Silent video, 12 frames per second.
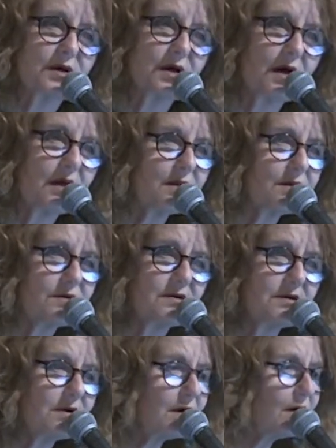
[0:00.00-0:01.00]

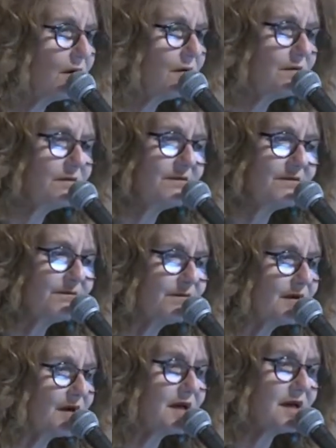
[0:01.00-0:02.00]
Color of
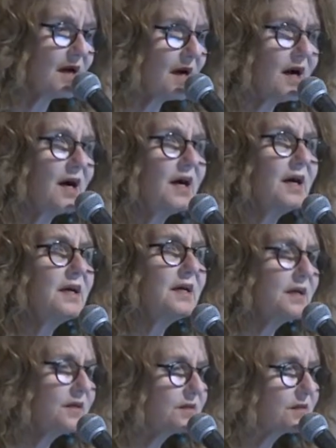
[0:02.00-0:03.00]
my
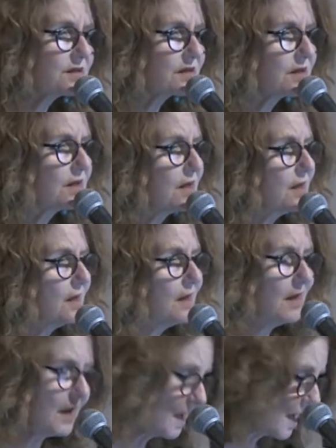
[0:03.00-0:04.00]
eyes.
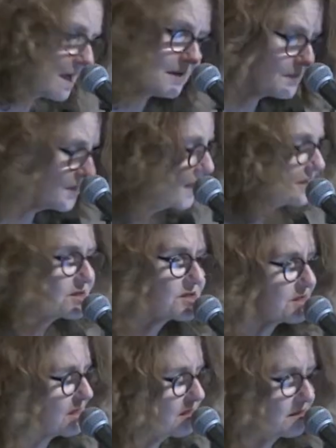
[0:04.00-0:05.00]
I am not the
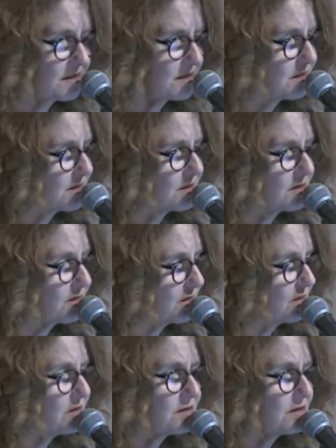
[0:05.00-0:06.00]
skin
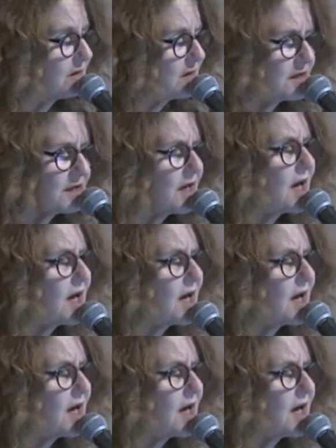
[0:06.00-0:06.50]
on the